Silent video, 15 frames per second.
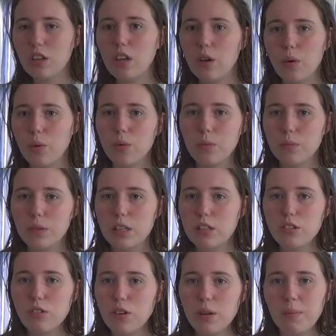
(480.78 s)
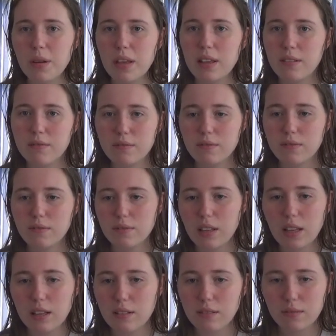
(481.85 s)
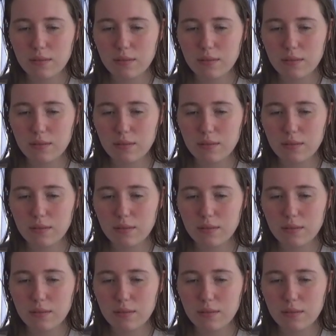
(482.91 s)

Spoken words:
ew. He's creepy. Like,